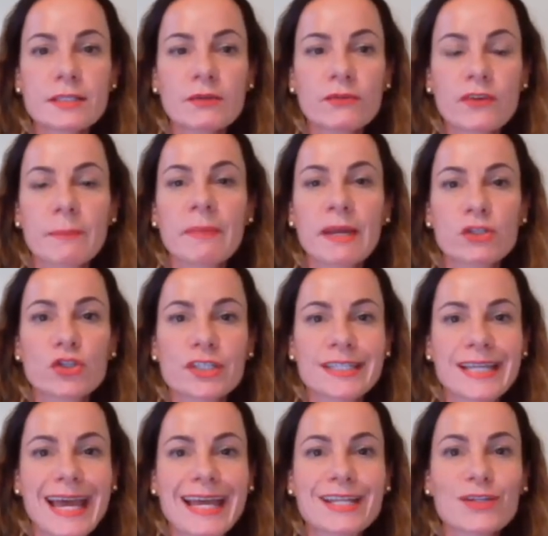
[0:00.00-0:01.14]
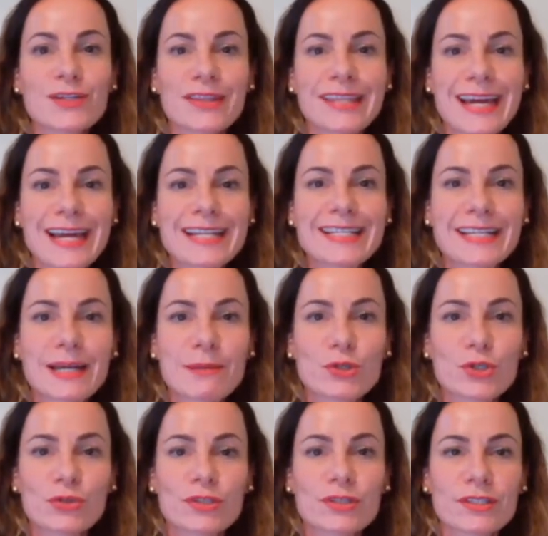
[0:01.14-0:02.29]
if I may just end on that, and I'm
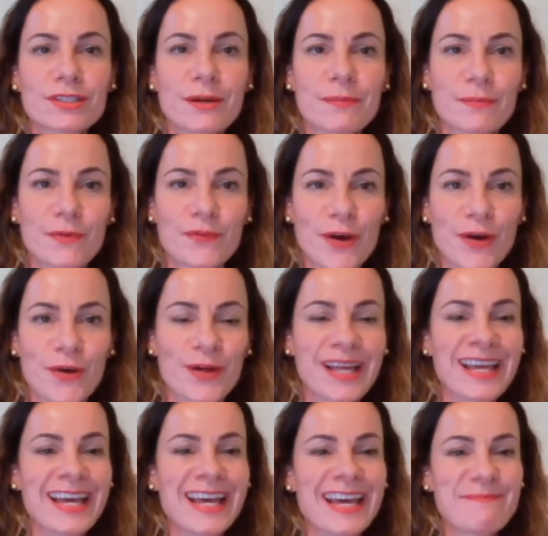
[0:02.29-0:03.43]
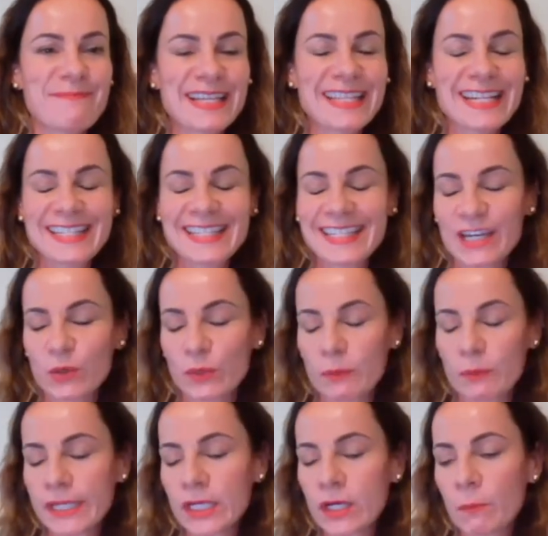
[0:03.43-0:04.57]
sure some of our panelists here will
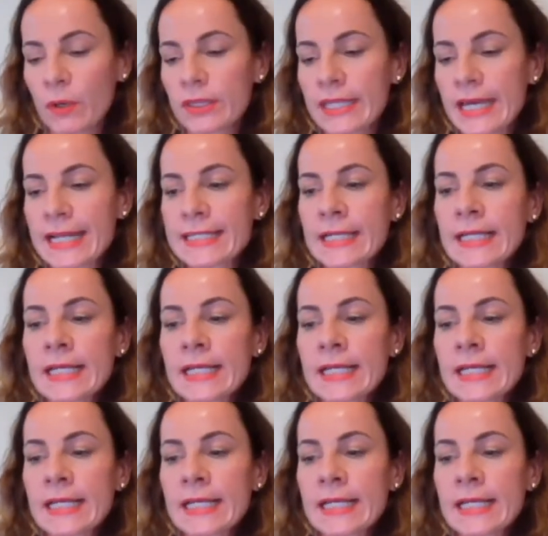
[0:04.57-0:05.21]
pick up on that.